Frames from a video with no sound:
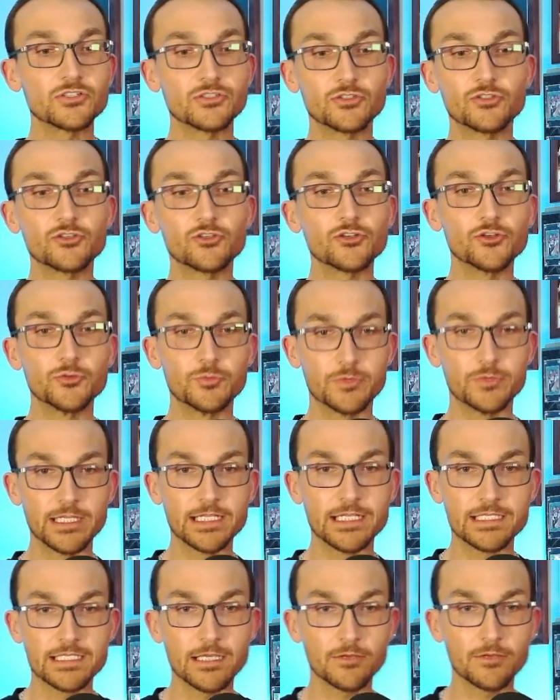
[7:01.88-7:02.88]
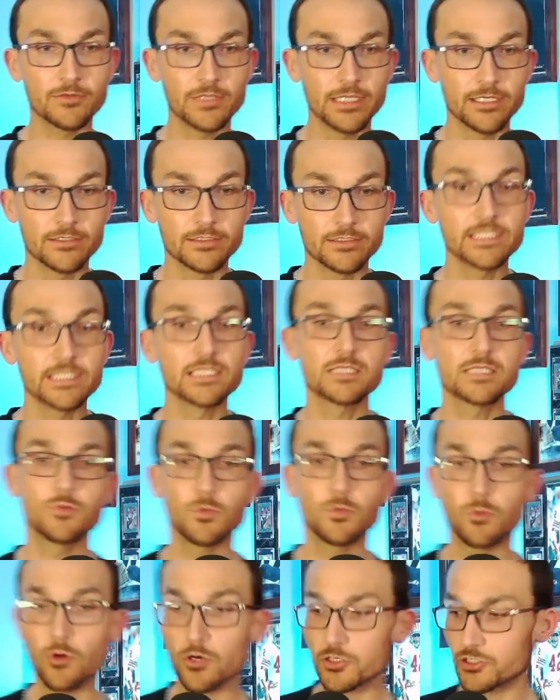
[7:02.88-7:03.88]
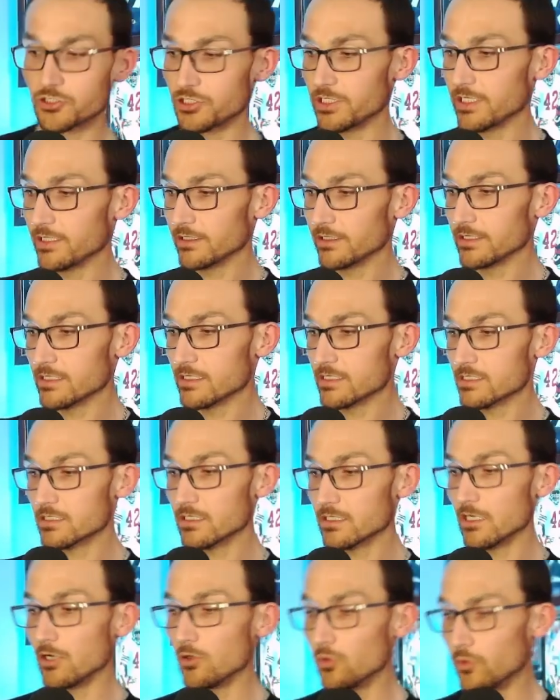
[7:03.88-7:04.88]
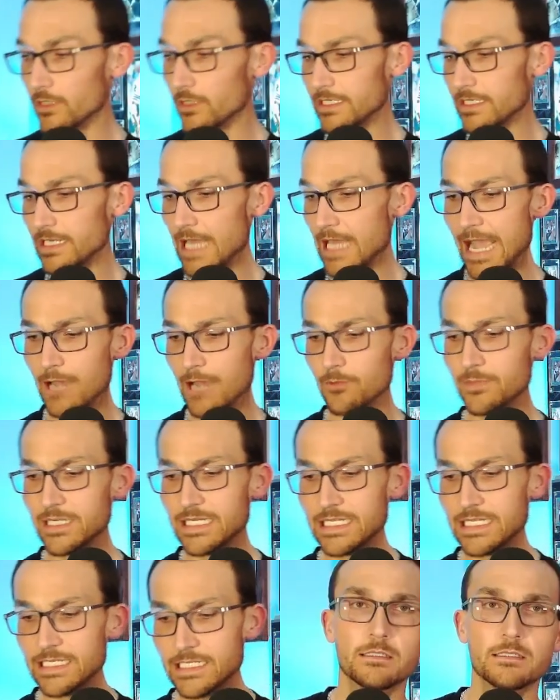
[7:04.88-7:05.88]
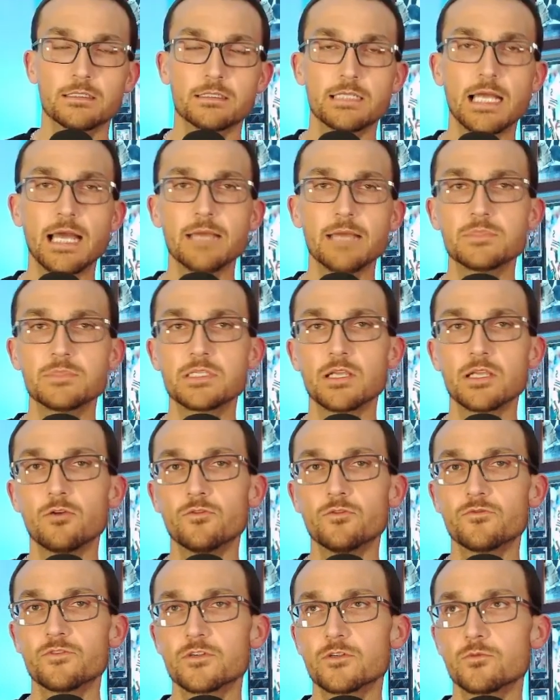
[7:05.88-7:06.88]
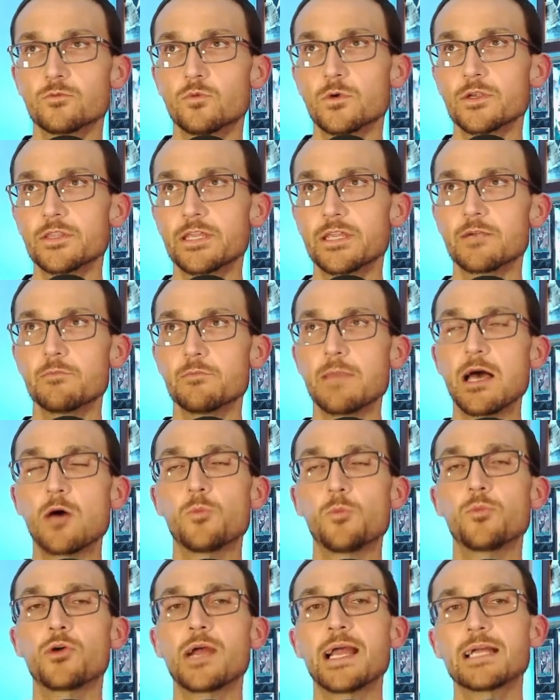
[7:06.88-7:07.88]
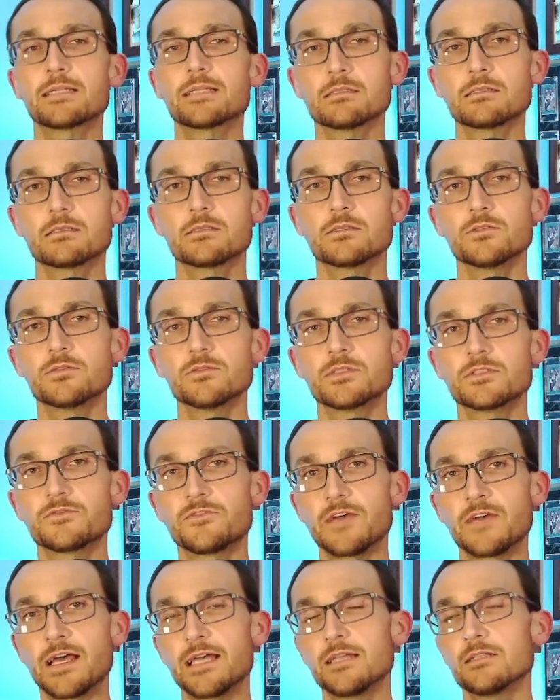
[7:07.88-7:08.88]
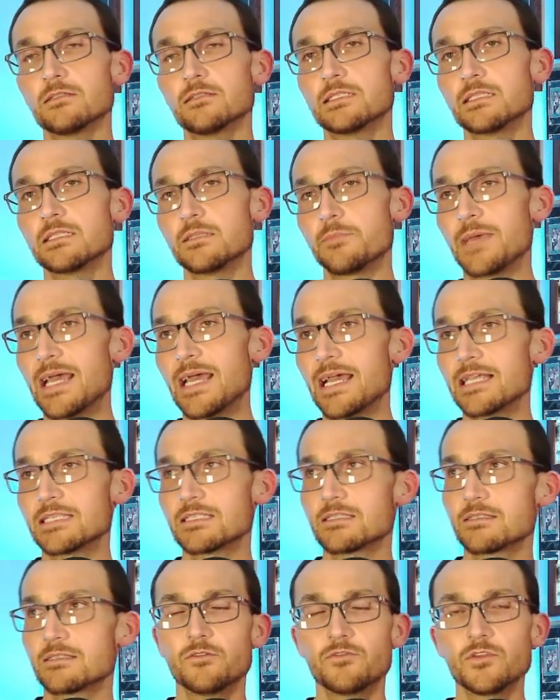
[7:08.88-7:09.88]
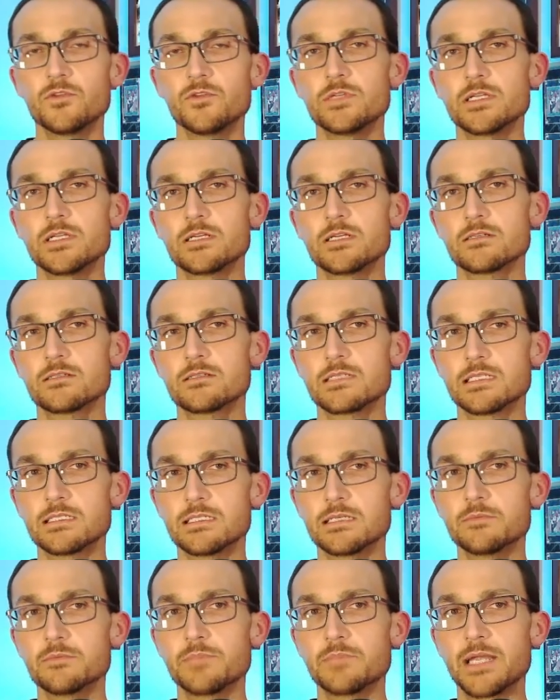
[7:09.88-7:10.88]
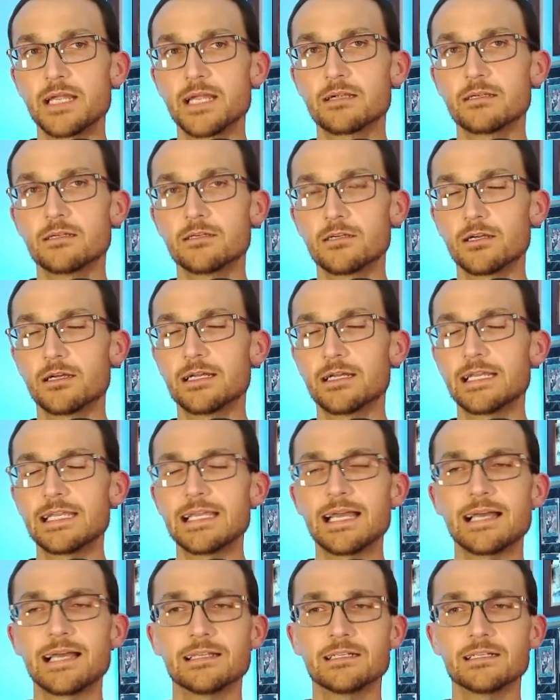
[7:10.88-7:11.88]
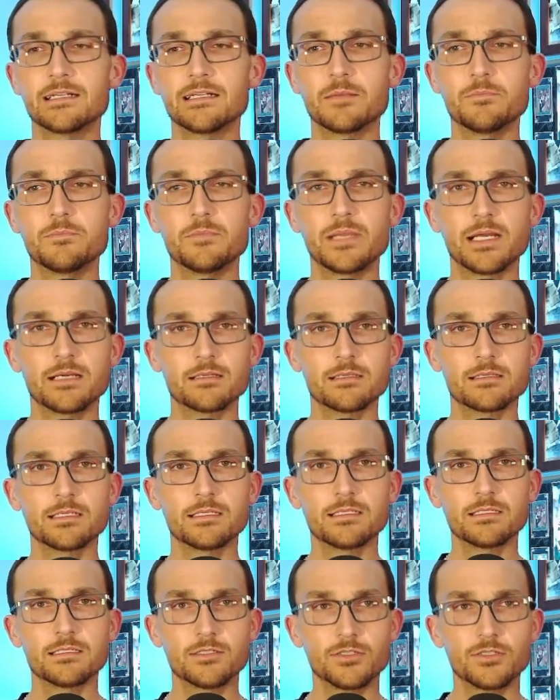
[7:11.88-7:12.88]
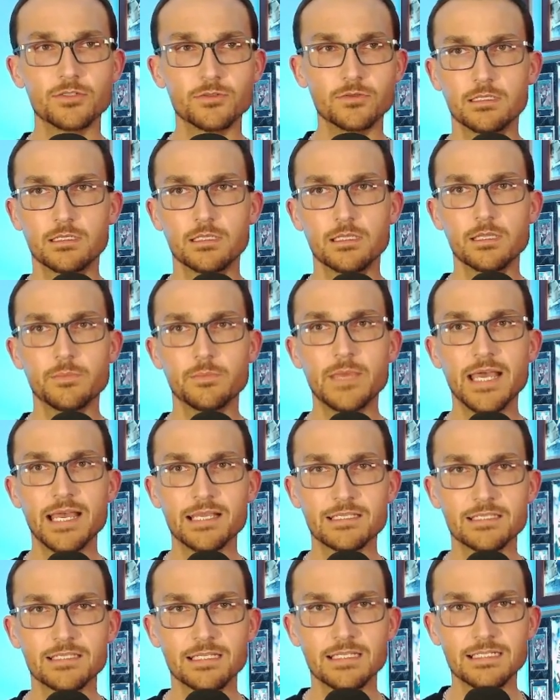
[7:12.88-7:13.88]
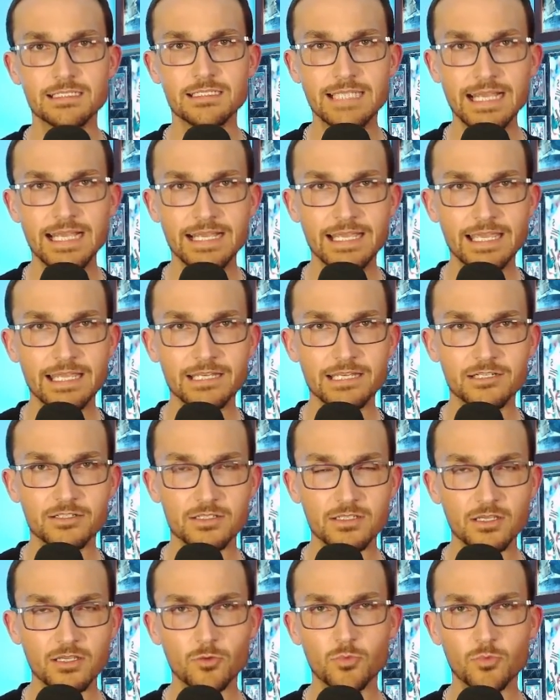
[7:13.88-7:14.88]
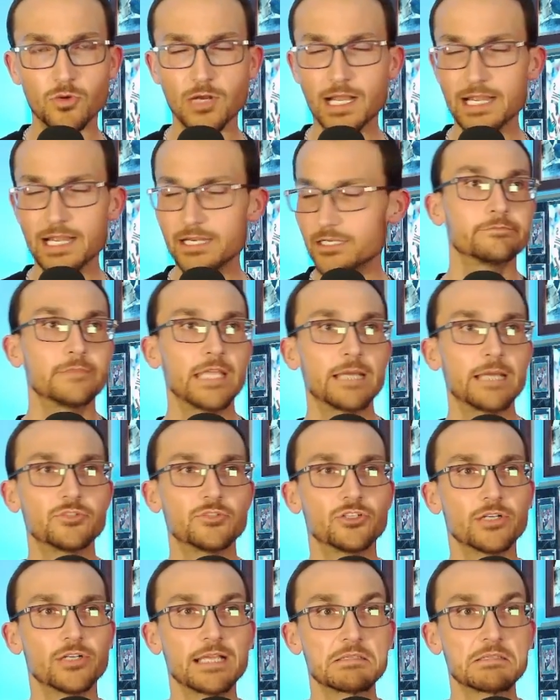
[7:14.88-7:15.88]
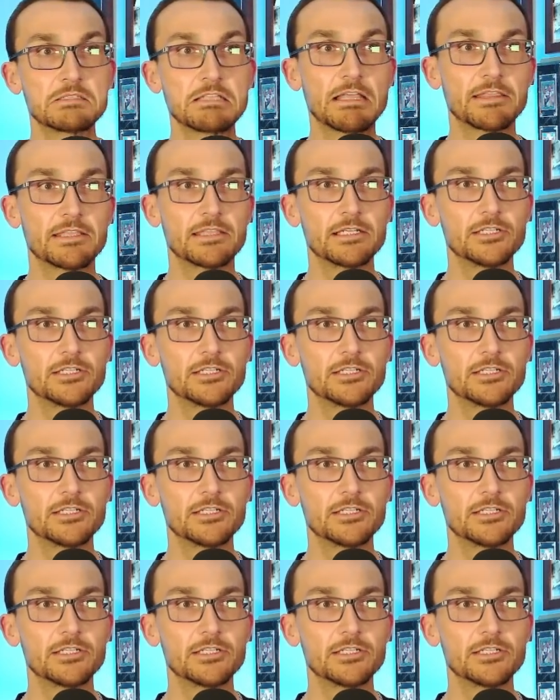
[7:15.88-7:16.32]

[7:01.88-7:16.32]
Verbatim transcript: group that's out there disproportionately so. And how many times over were there malpractice suits filed in the past few years in comparison to the past decade or so prior? I'm sure it has nothing to do